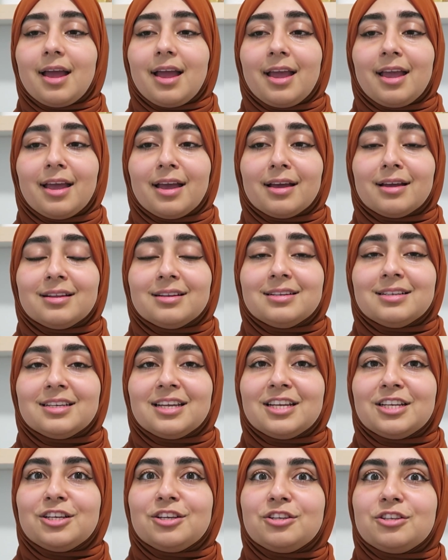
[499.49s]
And
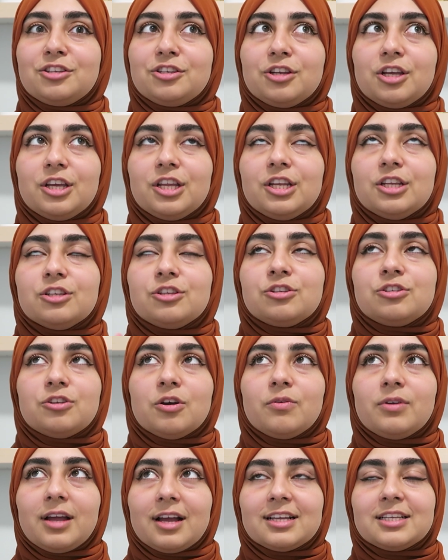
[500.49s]
it is
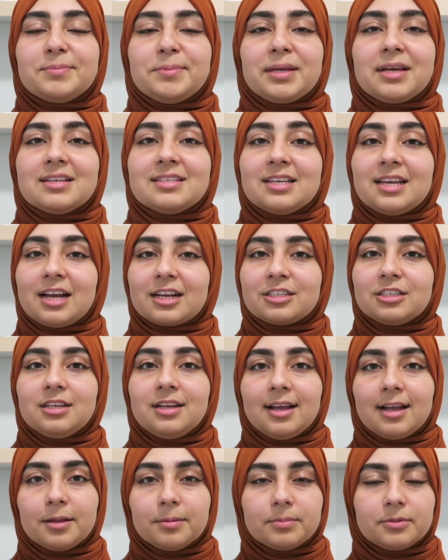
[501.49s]
so nice, because it
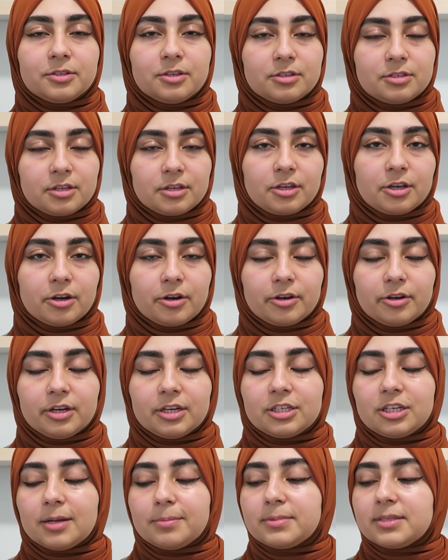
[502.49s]
actually helps to secure your
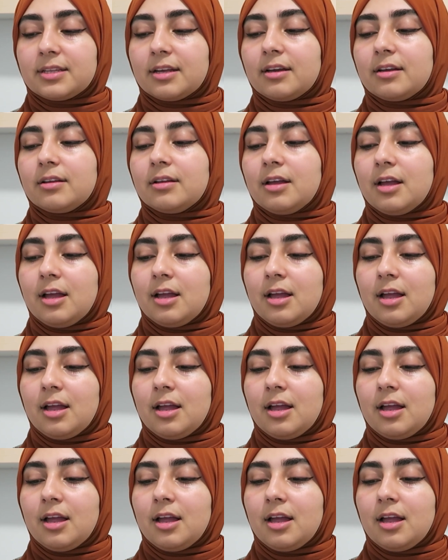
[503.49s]
hijab style.